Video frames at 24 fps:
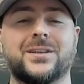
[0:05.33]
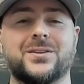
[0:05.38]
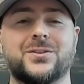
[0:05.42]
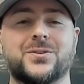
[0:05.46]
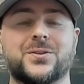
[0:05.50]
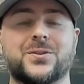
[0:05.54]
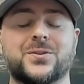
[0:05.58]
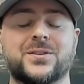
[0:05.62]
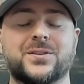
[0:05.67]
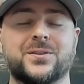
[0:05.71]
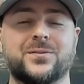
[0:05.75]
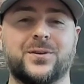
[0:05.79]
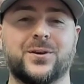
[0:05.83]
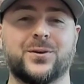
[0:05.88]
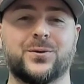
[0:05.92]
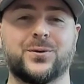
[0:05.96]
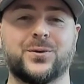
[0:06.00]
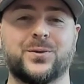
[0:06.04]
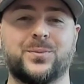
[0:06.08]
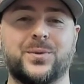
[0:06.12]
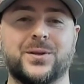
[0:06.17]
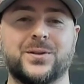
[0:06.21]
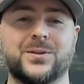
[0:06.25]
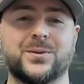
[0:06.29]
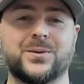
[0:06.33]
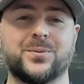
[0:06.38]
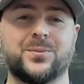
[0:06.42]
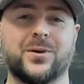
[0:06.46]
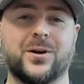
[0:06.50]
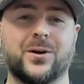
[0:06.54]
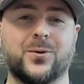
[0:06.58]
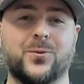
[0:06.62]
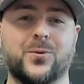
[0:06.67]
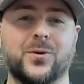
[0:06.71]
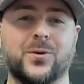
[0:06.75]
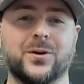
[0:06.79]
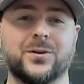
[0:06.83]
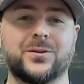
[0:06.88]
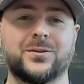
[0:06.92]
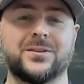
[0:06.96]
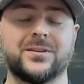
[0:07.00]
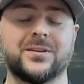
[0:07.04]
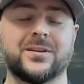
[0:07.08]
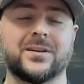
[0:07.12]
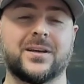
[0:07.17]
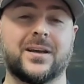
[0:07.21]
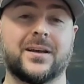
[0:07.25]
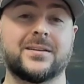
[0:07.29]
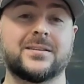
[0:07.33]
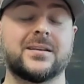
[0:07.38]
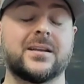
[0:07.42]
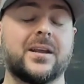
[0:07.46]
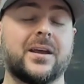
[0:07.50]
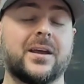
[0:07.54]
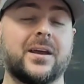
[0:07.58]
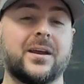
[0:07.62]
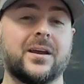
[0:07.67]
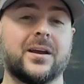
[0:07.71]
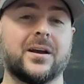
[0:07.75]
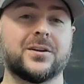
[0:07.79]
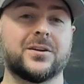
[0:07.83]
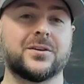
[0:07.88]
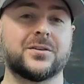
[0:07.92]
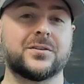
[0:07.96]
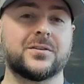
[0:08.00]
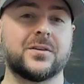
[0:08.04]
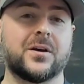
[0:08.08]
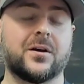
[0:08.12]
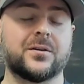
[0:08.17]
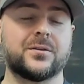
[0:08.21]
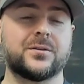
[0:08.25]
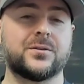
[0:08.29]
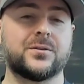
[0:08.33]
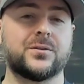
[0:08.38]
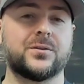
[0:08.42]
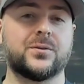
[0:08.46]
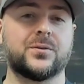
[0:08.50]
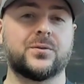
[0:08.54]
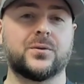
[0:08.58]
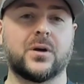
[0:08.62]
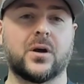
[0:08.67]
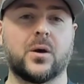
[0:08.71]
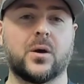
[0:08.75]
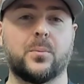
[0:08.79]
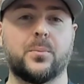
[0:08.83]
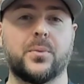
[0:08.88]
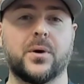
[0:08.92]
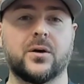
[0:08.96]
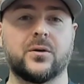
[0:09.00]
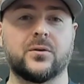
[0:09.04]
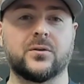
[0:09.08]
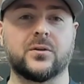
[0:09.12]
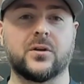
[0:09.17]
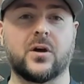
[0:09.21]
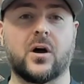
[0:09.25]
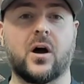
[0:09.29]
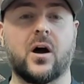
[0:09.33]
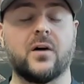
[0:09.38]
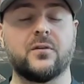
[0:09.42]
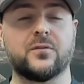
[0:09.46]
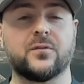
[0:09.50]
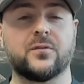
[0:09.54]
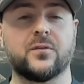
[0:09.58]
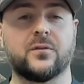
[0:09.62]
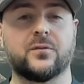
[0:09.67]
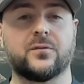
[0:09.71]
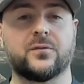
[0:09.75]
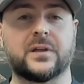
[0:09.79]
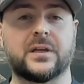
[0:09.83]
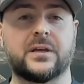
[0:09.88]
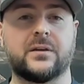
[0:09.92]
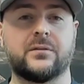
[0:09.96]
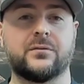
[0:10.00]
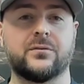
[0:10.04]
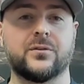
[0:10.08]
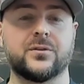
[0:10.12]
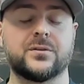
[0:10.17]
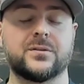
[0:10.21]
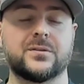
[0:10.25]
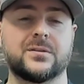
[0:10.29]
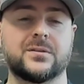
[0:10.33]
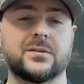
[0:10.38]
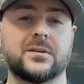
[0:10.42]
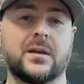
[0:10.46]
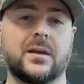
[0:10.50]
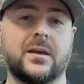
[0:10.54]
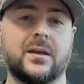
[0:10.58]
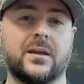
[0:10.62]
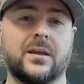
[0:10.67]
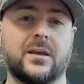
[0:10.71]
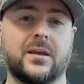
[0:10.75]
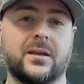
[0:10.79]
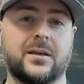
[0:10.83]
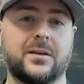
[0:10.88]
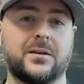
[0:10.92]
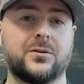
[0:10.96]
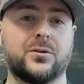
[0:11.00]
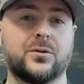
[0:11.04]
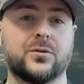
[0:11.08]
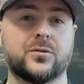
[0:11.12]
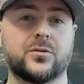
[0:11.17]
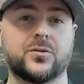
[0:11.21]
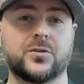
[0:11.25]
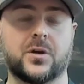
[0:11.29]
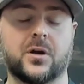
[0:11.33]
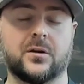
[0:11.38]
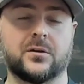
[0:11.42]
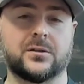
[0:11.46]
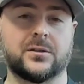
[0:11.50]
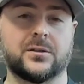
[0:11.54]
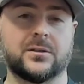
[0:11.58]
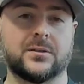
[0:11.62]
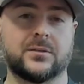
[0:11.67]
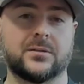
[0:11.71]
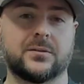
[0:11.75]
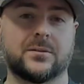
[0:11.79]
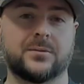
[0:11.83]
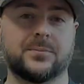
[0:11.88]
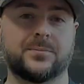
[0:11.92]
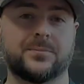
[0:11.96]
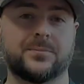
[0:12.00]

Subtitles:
Joseph here with Bean to Bar World, and today I'm going to talk to you about off flavors in your chocolate.